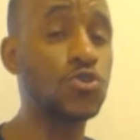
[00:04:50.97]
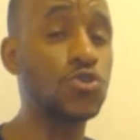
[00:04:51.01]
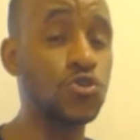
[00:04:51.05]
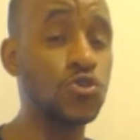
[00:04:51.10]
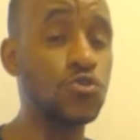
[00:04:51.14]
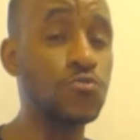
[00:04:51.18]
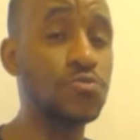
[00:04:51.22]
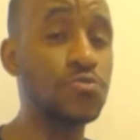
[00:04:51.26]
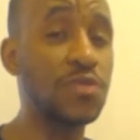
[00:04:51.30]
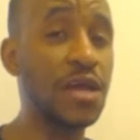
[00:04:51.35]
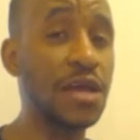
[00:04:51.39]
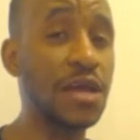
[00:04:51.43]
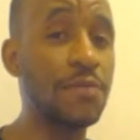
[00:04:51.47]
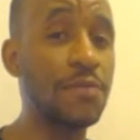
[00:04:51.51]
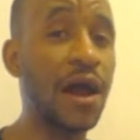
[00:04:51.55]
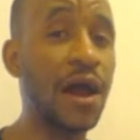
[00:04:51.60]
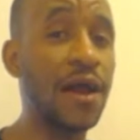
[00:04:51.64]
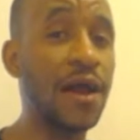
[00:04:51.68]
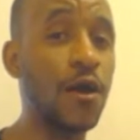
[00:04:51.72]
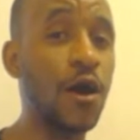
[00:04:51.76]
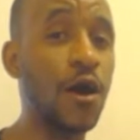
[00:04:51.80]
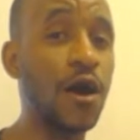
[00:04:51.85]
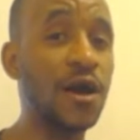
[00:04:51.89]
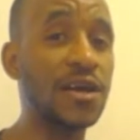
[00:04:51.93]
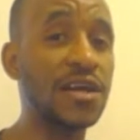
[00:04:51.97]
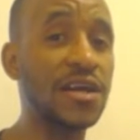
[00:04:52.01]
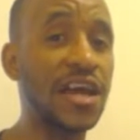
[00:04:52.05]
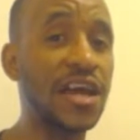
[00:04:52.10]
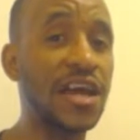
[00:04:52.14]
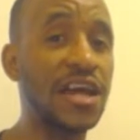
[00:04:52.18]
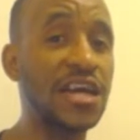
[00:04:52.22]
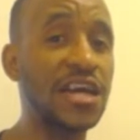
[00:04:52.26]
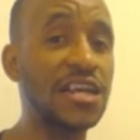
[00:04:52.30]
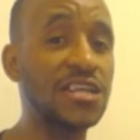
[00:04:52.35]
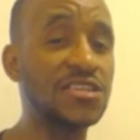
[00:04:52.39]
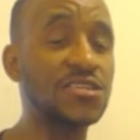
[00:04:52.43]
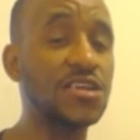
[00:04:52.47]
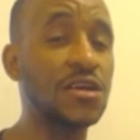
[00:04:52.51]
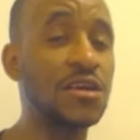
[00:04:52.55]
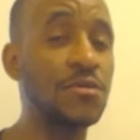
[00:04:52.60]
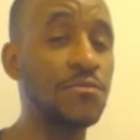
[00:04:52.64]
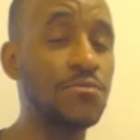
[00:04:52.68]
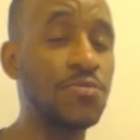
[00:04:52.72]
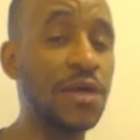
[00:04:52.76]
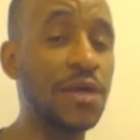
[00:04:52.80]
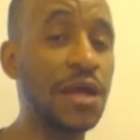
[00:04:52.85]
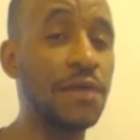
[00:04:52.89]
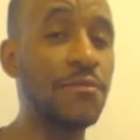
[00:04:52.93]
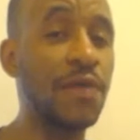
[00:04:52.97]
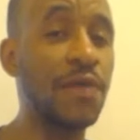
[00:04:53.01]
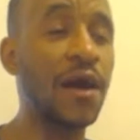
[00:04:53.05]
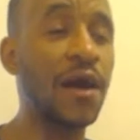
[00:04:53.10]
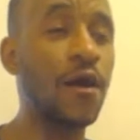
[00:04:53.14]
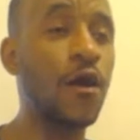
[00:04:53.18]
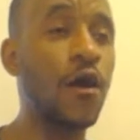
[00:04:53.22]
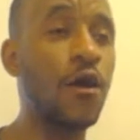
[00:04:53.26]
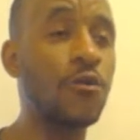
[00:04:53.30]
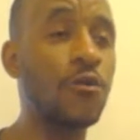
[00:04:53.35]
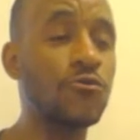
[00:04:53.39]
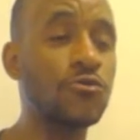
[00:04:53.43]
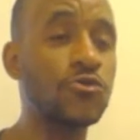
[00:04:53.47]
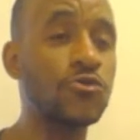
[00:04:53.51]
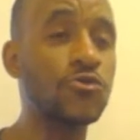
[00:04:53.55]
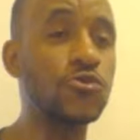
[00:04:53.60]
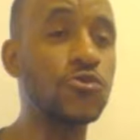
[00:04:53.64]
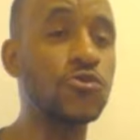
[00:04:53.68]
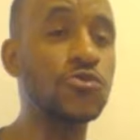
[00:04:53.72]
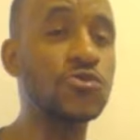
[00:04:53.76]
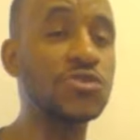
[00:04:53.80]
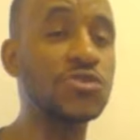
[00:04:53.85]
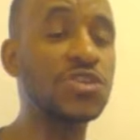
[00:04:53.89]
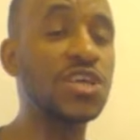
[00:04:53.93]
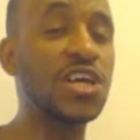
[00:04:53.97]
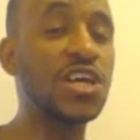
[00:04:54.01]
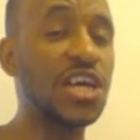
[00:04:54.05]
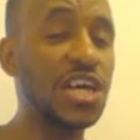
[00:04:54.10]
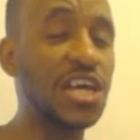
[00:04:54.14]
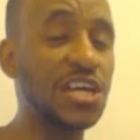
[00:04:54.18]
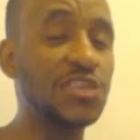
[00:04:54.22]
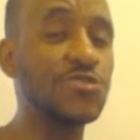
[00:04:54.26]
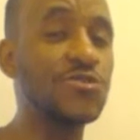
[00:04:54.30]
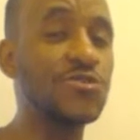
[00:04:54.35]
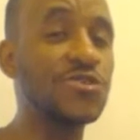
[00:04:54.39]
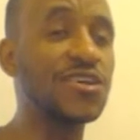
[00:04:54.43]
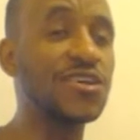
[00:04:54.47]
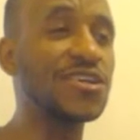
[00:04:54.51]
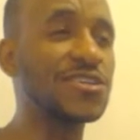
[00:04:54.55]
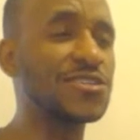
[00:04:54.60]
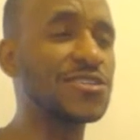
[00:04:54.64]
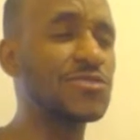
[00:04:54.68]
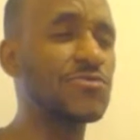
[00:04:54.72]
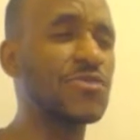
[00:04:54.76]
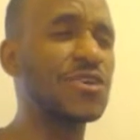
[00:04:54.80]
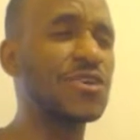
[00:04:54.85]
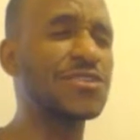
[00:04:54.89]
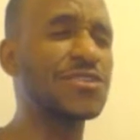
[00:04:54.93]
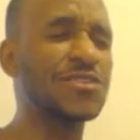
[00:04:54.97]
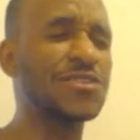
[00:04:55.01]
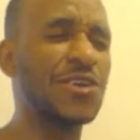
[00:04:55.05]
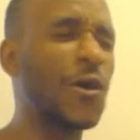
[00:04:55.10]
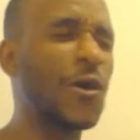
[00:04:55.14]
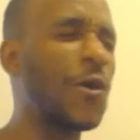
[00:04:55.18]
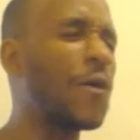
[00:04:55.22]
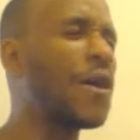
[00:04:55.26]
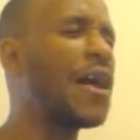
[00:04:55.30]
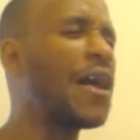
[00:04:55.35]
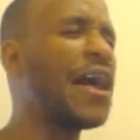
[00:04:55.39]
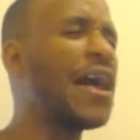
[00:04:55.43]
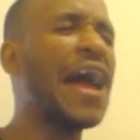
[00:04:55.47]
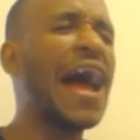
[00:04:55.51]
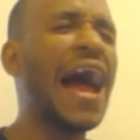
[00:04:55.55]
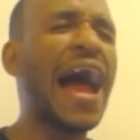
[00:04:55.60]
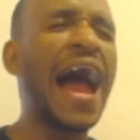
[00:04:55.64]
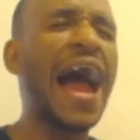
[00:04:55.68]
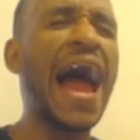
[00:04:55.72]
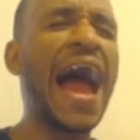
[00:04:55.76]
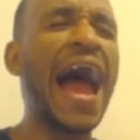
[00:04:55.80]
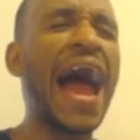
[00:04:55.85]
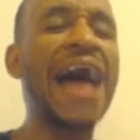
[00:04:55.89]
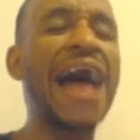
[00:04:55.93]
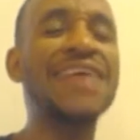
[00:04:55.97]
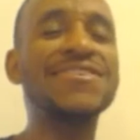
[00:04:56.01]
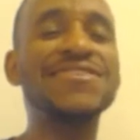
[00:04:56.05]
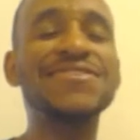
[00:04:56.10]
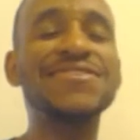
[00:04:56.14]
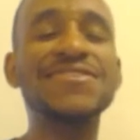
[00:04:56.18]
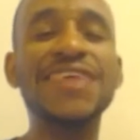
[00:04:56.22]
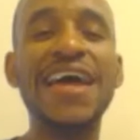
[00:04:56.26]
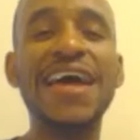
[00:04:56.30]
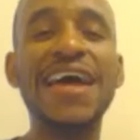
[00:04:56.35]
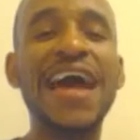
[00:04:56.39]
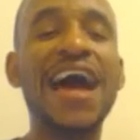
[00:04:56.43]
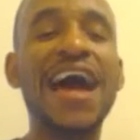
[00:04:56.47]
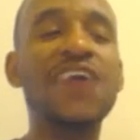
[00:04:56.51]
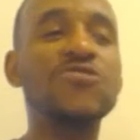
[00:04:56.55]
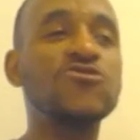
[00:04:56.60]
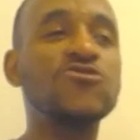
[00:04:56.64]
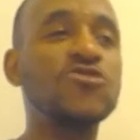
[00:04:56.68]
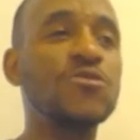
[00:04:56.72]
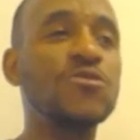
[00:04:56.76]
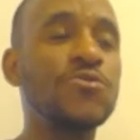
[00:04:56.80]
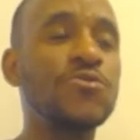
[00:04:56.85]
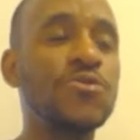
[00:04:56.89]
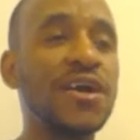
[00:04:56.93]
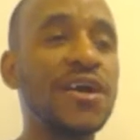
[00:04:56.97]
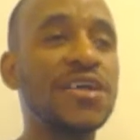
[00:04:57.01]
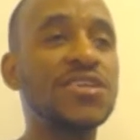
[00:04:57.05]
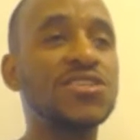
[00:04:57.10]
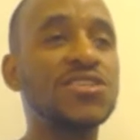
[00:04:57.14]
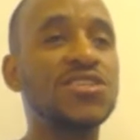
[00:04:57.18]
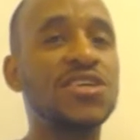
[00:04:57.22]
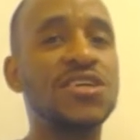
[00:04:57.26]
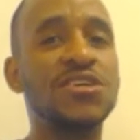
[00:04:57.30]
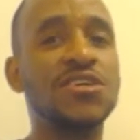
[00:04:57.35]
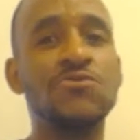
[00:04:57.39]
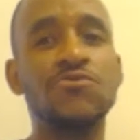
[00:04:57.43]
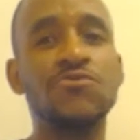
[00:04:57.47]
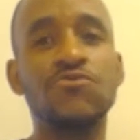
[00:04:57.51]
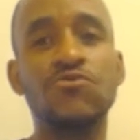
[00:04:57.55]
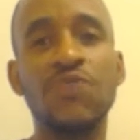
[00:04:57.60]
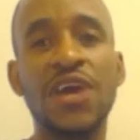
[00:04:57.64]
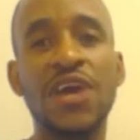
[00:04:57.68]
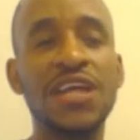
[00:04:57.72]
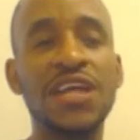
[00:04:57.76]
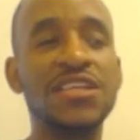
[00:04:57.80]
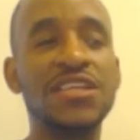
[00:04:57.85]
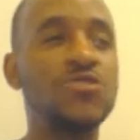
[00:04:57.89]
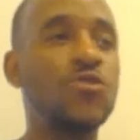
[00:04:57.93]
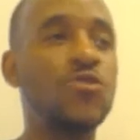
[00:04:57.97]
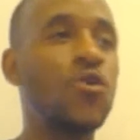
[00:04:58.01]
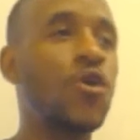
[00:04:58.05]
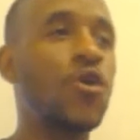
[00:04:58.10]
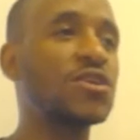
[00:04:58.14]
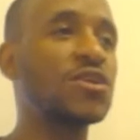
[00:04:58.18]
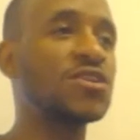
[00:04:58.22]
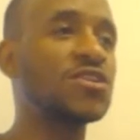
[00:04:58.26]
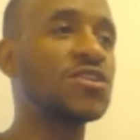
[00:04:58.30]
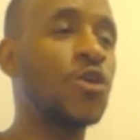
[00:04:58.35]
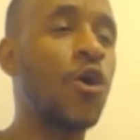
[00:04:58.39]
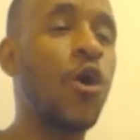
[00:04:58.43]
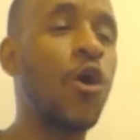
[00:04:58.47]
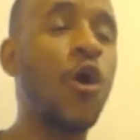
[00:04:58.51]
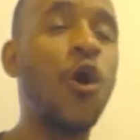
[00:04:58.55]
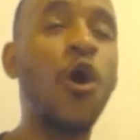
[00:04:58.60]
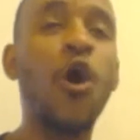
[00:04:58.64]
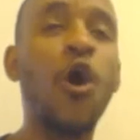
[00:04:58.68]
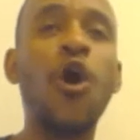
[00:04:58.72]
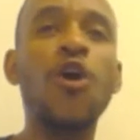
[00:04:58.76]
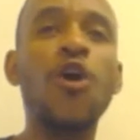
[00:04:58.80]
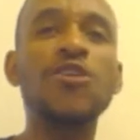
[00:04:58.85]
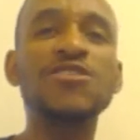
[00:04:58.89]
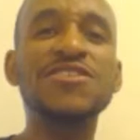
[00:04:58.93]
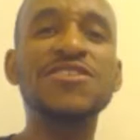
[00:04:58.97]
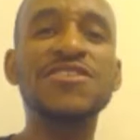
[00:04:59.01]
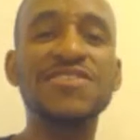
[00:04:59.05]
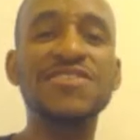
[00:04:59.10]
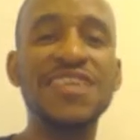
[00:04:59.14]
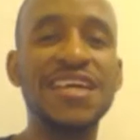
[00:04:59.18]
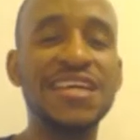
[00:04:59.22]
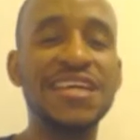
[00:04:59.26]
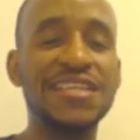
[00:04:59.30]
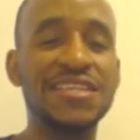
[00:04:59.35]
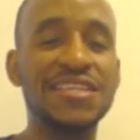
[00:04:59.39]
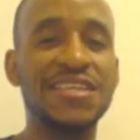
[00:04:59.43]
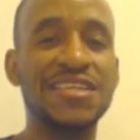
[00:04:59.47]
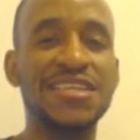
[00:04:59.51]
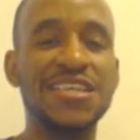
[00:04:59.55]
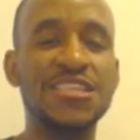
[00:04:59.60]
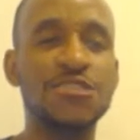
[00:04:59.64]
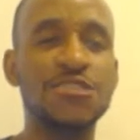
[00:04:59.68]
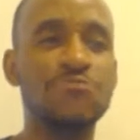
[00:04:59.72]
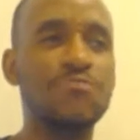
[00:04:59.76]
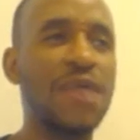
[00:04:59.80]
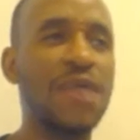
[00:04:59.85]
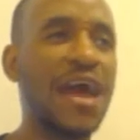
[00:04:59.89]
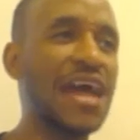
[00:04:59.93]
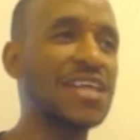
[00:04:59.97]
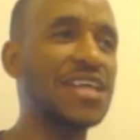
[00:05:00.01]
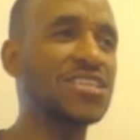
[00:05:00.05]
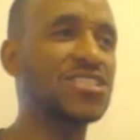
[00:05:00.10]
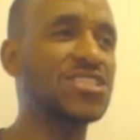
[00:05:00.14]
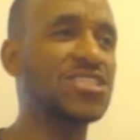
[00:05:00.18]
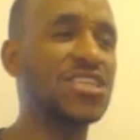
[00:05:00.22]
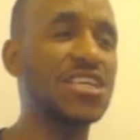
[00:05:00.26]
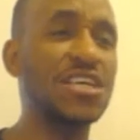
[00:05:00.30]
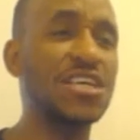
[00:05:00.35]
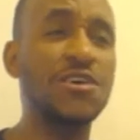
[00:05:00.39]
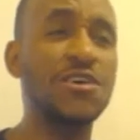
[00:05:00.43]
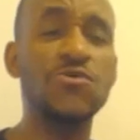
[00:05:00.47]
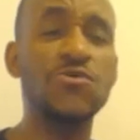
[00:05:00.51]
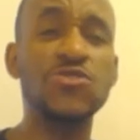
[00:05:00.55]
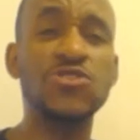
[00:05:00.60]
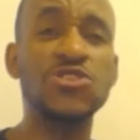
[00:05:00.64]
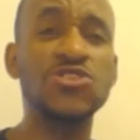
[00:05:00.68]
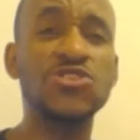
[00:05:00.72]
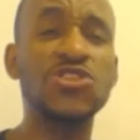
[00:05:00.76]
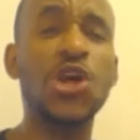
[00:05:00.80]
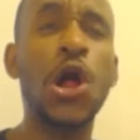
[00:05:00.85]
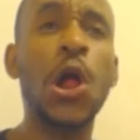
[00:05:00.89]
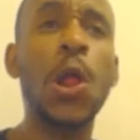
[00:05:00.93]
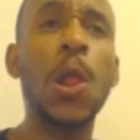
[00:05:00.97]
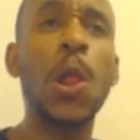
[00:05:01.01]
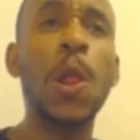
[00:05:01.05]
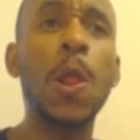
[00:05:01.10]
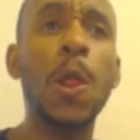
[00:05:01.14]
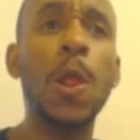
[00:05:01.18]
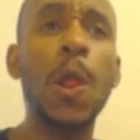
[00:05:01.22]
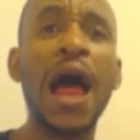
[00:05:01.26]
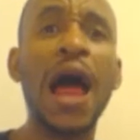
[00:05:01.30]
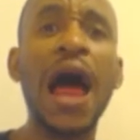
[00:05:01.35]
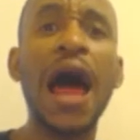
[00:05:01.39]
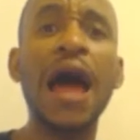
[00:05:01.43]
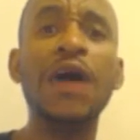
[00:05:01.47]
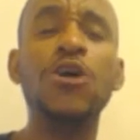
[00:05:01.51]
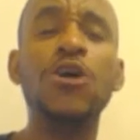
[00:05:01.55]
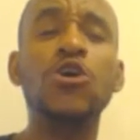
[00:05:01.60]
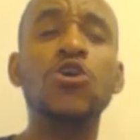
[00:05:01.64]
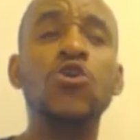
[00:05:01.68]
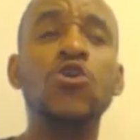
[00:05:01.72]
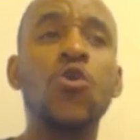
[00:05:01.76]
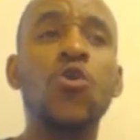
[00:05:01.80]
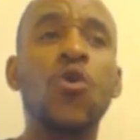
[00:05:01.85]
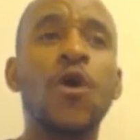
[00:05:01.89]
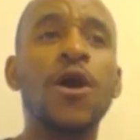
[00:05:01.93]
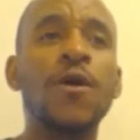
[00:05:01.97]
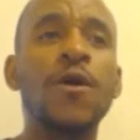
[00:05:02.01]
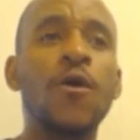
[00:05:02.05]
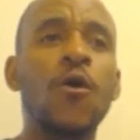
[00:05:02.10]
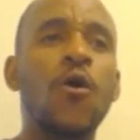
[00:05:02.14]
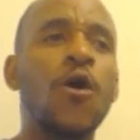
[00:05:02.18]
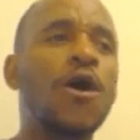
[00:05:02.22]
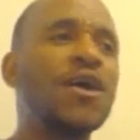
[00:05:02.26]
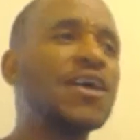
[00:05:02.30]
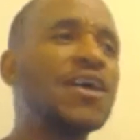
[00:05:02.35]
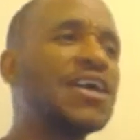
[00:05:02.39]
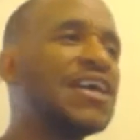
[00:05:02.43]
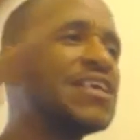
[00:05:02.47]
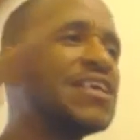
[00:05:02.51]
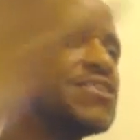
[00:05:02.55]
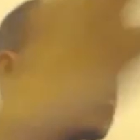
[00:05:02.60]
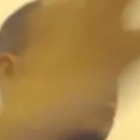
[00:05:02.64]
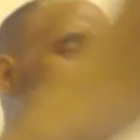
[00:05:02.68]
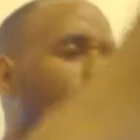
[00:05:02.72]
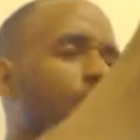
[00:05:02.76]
You play by our games and play by our rules, and you'll get somewhere. So I just like how Triple H and Randy Orton and all synced in this match, and it was just a lot going on in the